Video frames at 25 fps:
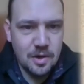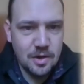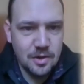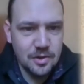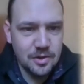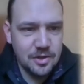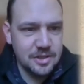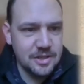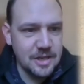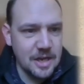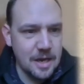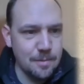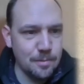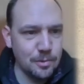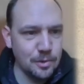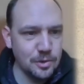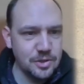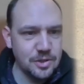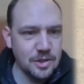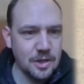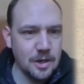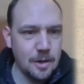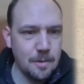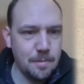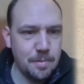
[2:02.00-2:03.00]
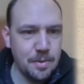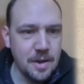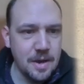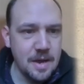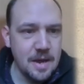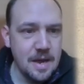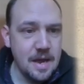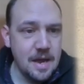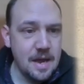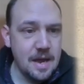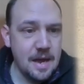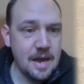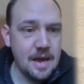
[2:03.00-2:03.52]
on the tabletop.
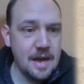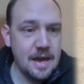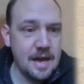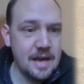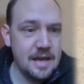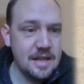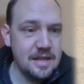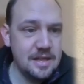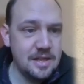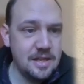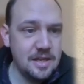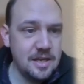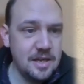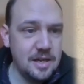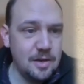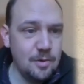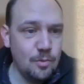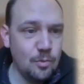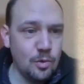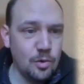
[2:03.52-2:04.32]
The